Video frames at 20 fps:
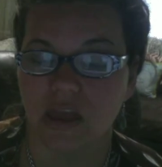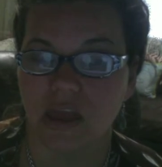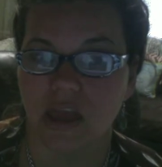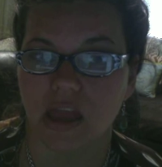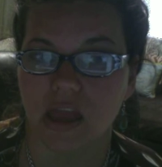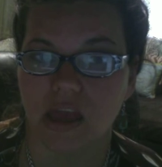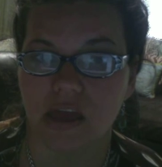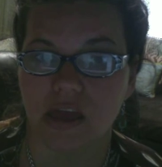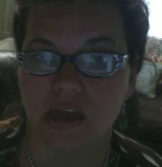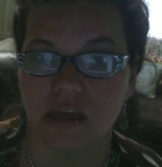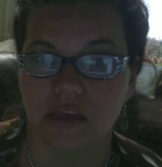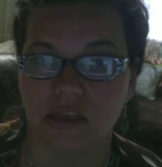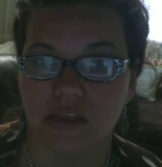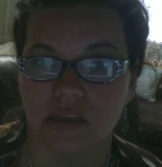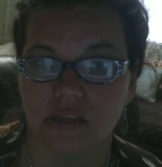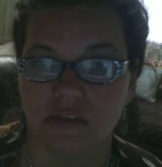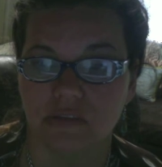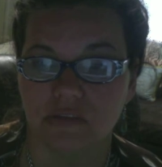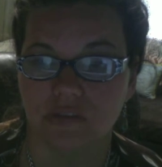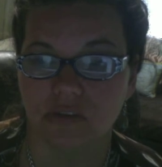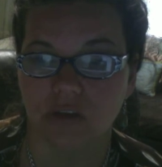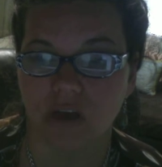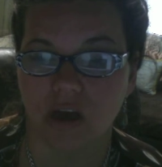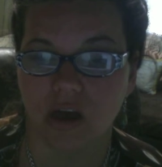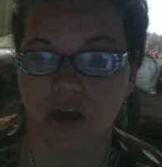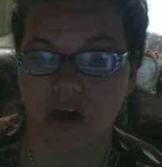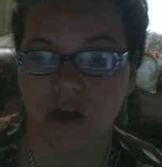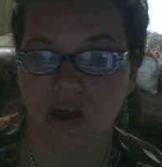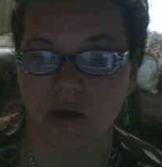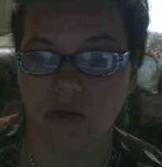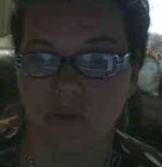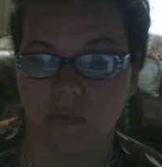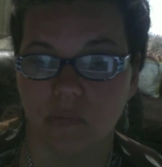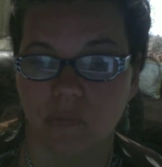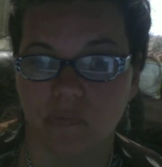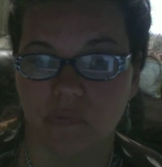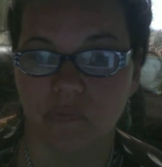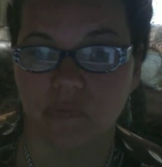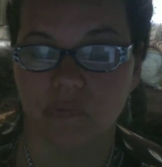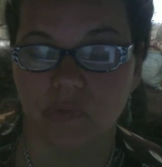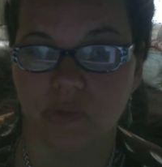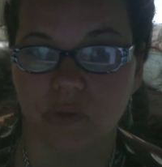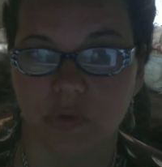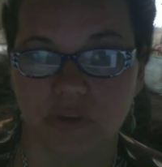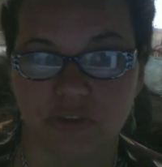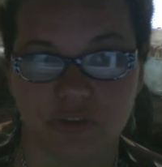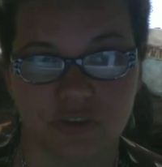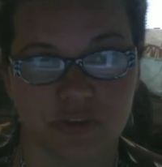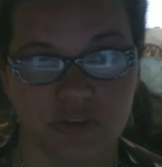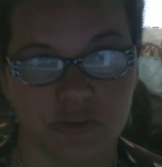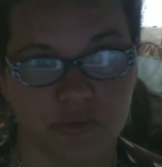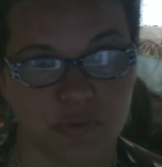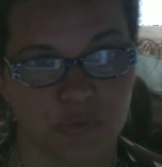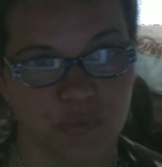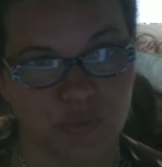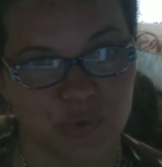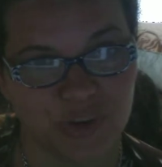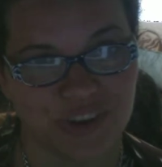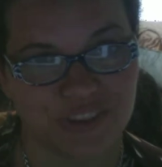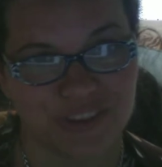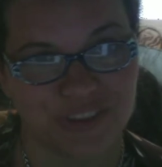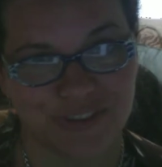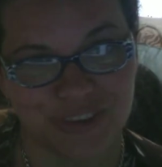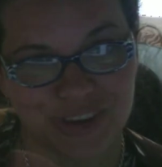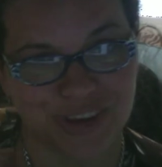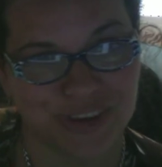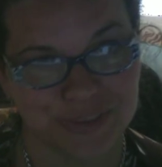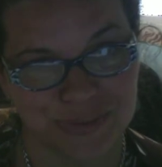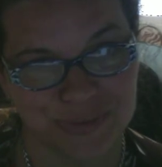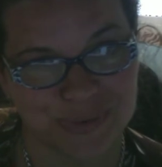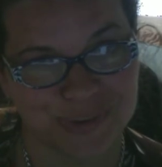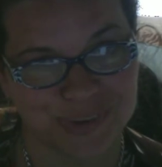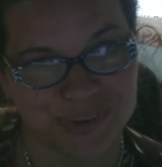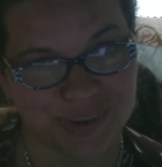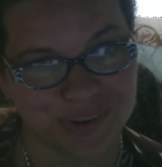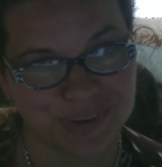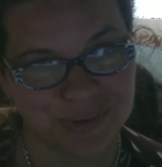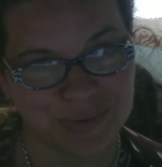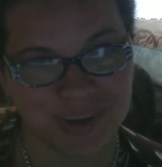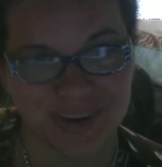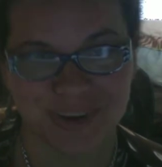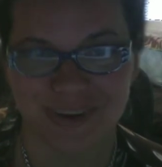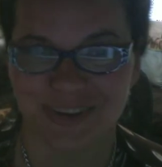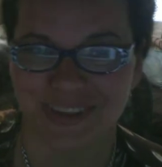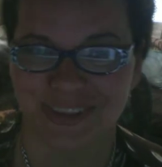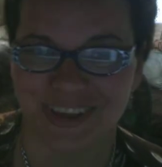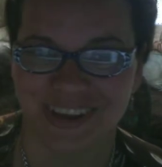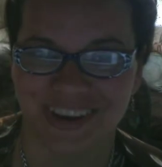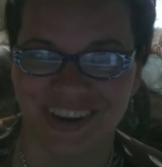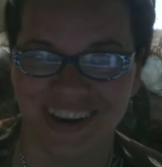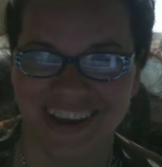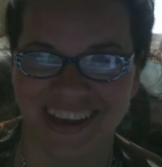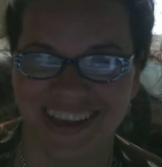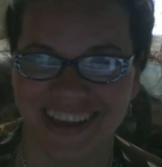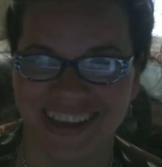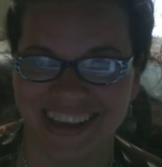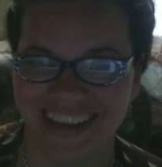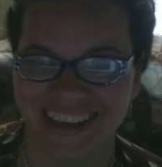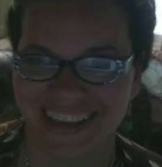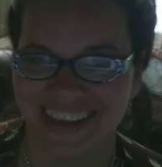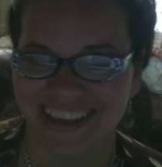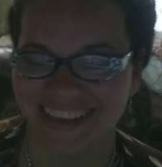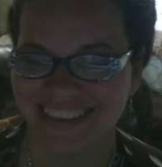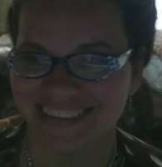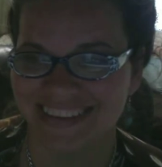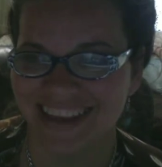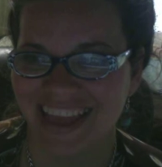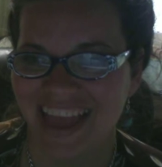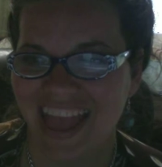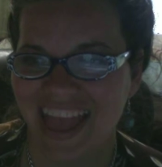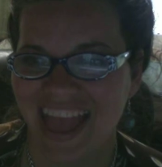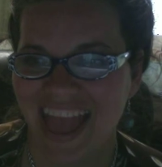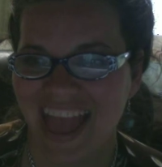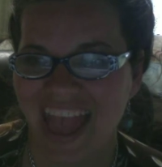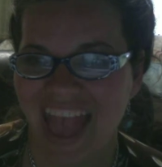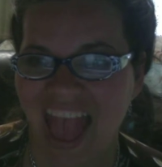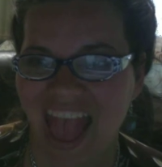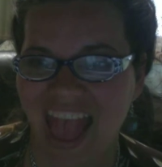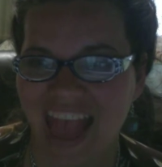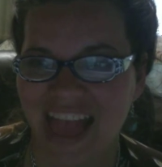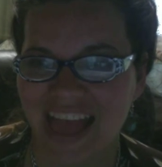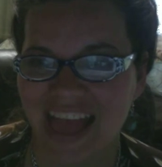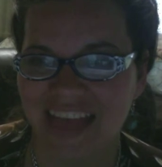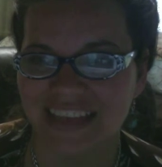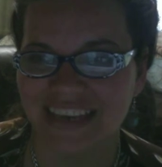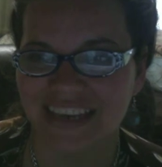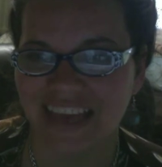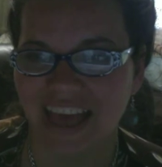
And which is one of the videos that we talked about earlier. And